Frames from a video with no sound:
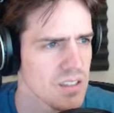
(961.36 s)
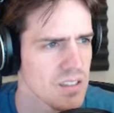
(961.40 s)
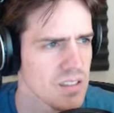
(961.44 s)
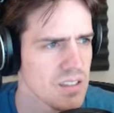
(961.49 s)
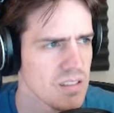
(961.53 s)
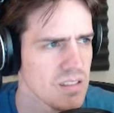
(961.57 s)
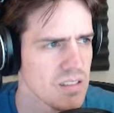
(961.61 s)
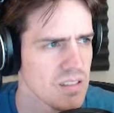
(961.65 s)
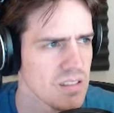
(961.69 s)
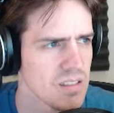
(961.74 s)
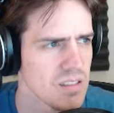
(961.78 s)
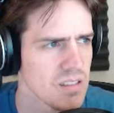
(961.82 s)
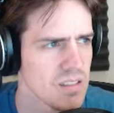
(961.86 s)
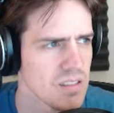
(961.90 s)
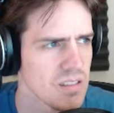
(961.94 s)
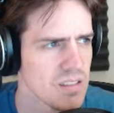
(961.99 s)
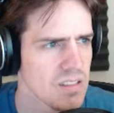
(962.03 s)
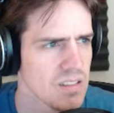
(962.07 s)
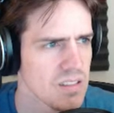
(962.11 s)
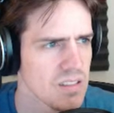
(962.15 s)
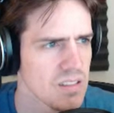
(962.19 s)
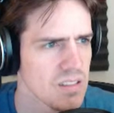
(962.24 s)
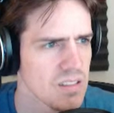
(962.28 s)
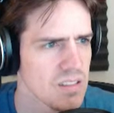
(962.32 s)

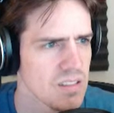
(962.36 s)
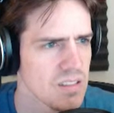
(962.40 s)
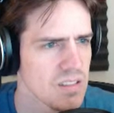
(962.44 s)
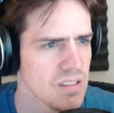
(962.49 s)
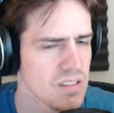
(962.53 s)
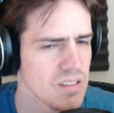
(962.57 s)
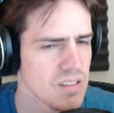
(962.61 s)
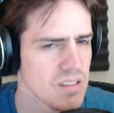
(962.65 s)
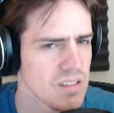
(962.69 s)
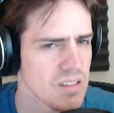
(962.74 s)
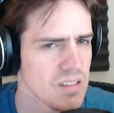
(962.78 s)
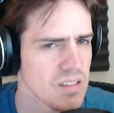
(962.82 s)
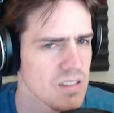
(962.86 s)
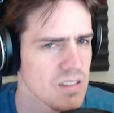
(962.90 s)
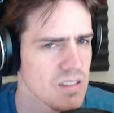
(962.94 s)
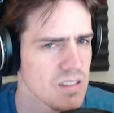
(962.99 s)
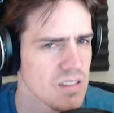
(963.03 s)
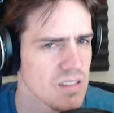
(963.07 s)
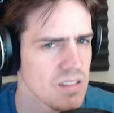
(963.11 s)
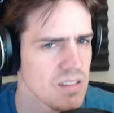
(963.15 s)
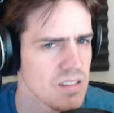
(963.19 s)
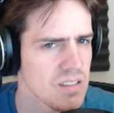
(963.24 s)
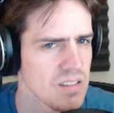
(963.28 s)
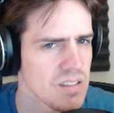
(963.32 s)

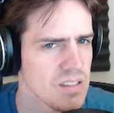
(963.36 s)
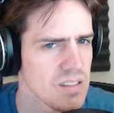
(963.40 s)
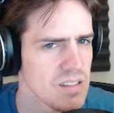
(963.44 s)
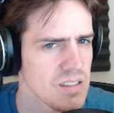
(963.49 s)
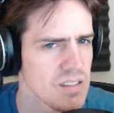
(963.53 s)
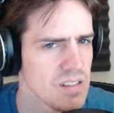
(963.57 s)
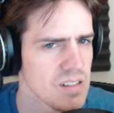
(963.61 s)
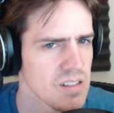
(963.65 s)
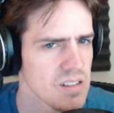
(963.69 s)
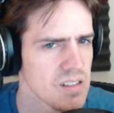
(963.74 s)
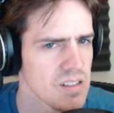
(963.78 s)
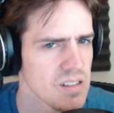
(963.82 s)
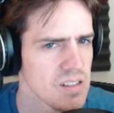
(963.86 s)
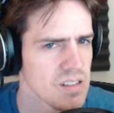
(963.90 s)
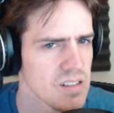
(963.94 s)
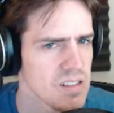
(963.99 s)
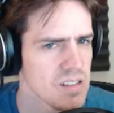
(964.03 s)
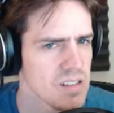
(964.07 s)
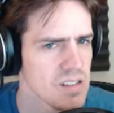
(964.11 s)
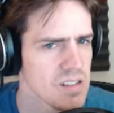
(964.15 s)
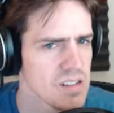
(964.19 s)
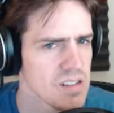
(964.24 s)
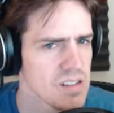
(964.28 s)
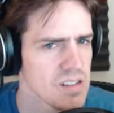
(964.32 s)

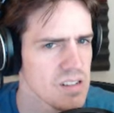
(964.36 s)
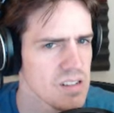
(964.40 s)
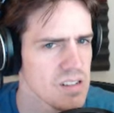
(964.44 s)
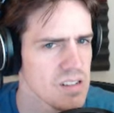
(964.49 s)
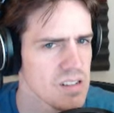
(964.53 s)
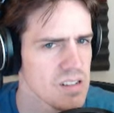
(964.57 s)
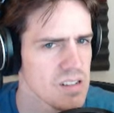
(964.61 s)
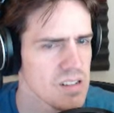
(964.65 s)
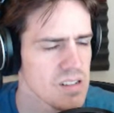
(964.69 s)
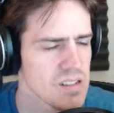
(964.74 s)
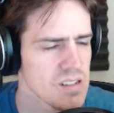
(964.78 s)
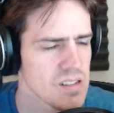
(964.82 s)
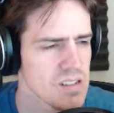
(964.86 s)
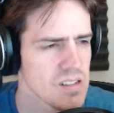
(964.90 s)
No one is speaking in this clip.